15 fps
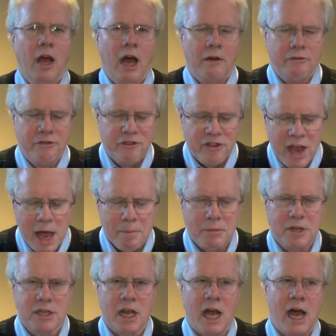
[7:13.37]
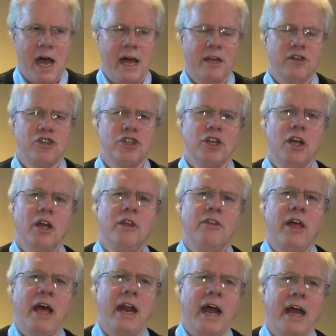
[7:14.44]
of sabotage
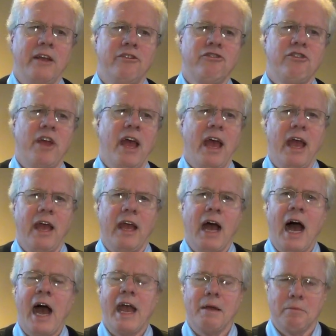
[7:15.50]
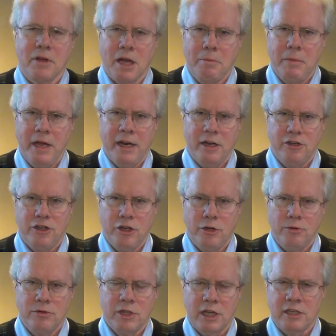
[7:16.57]
that I say I am committed
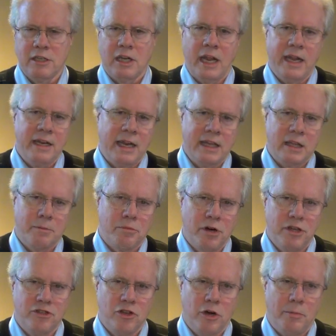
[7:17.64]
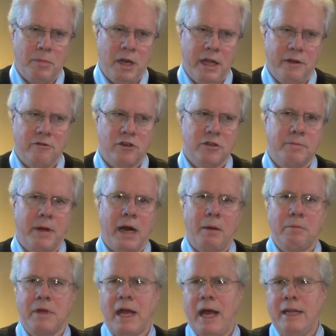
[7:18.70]
to, such like the priesthood of believers, but
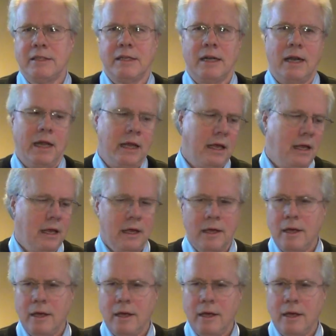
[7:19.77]
I'm constantly